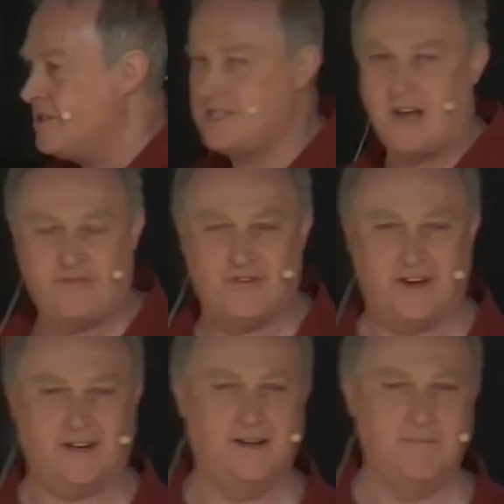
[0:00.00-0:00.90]
to
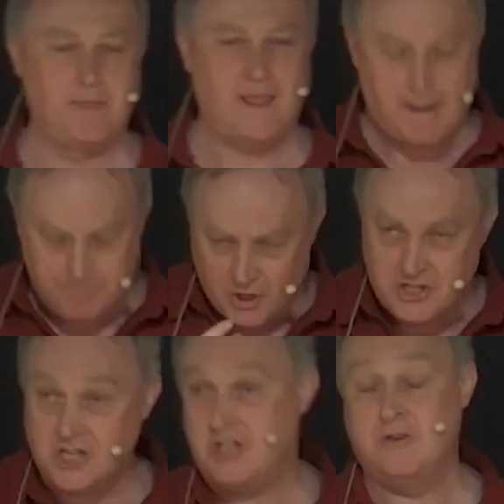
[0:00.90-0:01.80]
suffering and
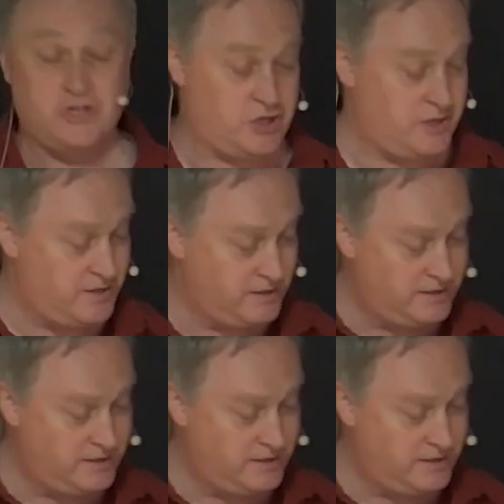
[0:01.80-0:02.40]
persecution.